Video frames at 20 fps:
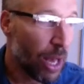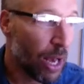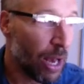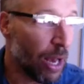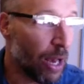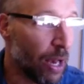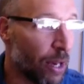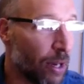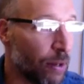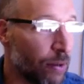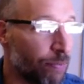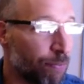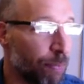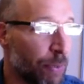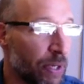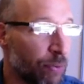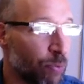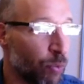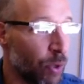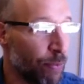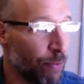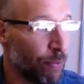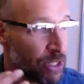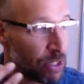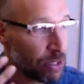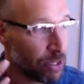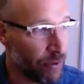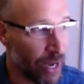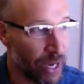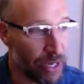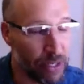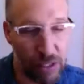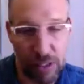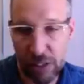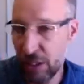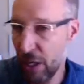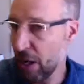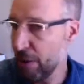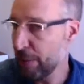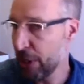but we must have had
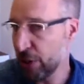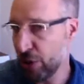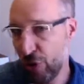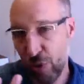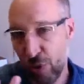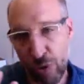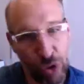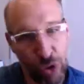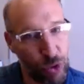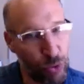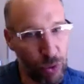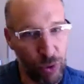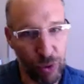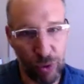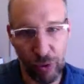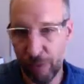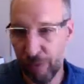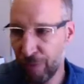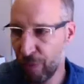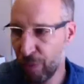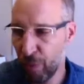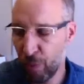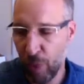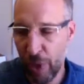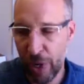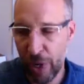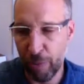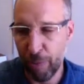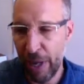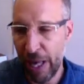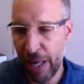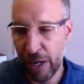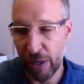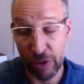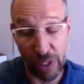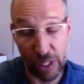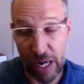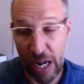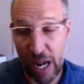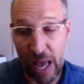some unusual weather
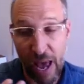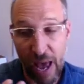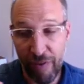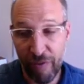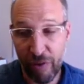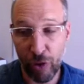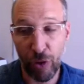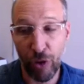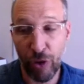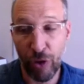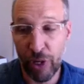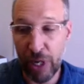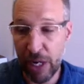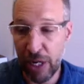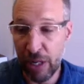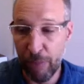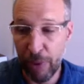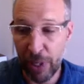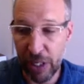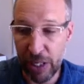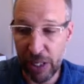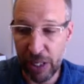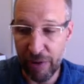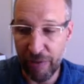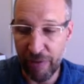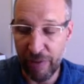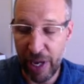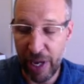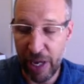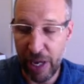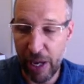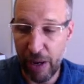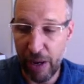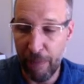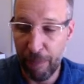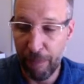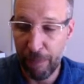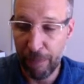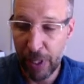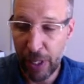patterns, and I haven't heard anybody give a
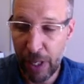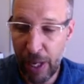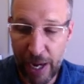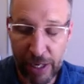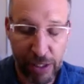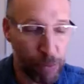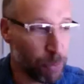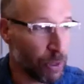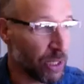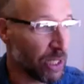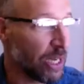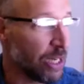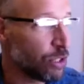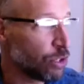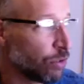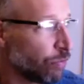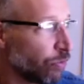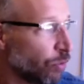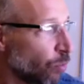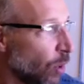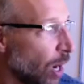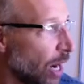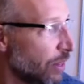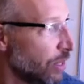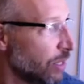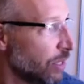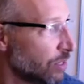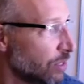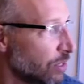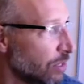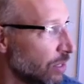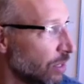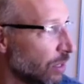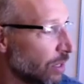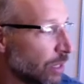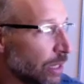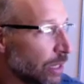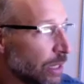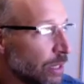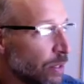explanation for why
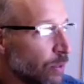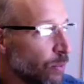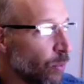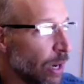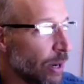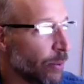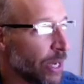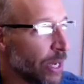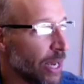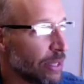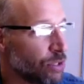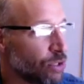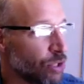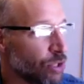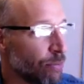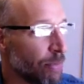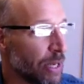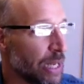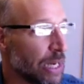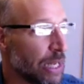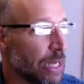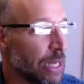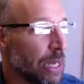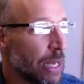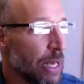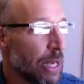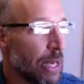we had so many.